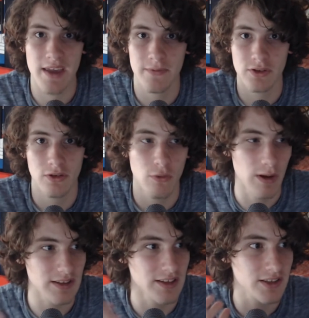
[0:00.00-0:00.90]
If you don't know
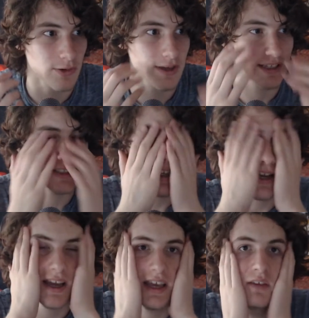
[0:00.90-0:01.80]
what nindo is,
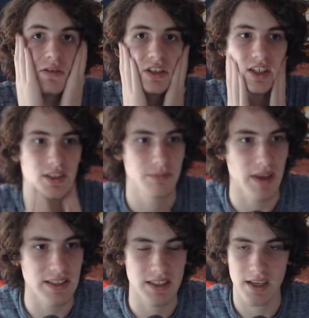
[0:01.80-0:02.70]
he was just
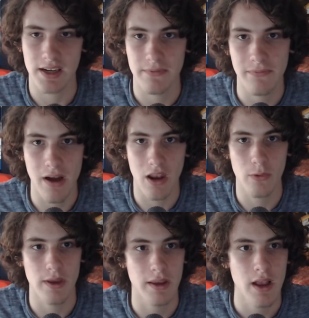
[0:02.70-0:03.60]
basically
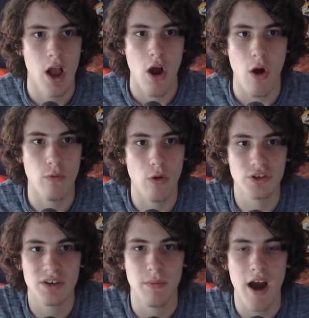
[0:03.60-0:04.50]
following
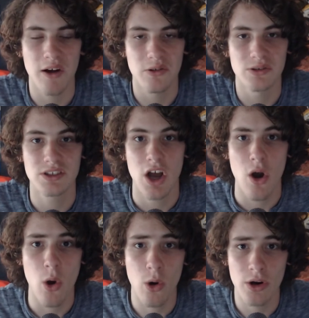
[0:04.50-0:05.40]
Orochimaru's
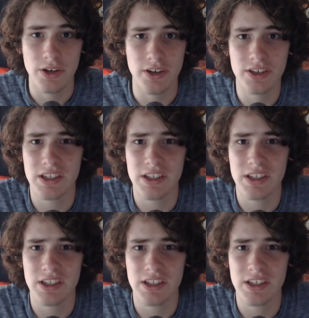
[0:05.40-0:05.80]
orders.